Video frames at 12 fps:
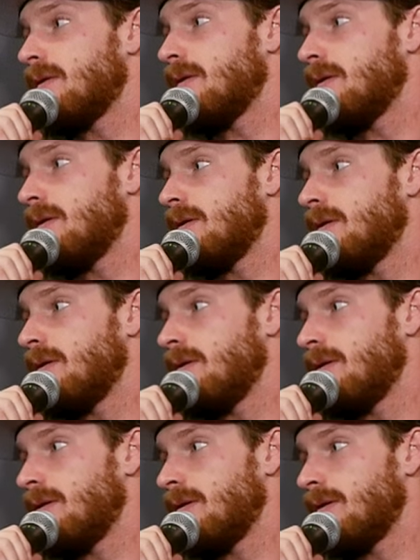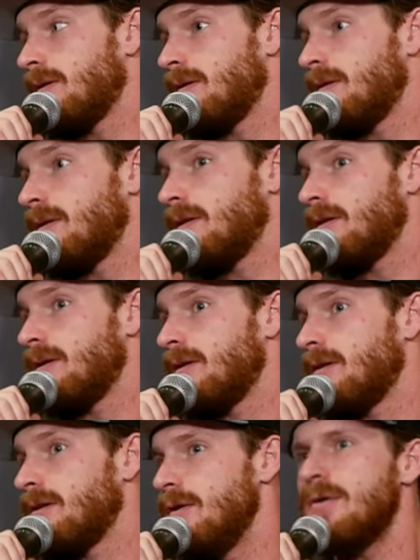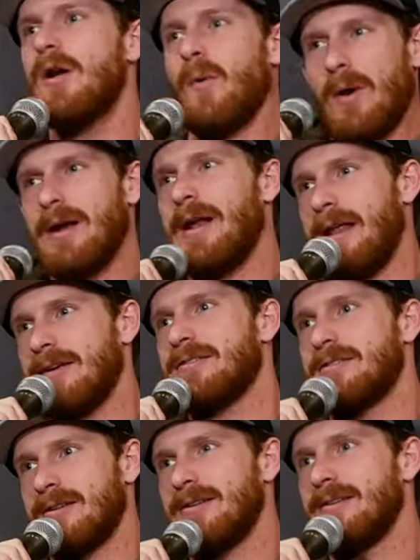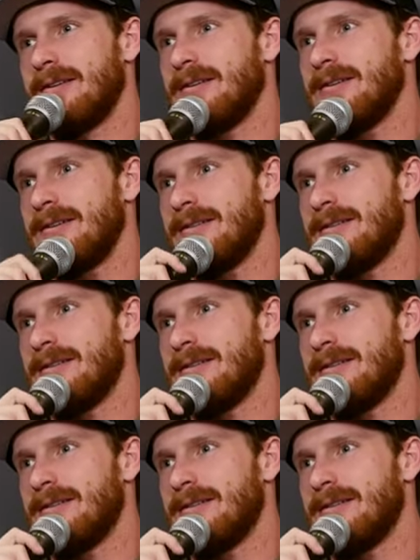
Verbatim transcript: I'm part of this. You know what it is. You know what it is. Oh,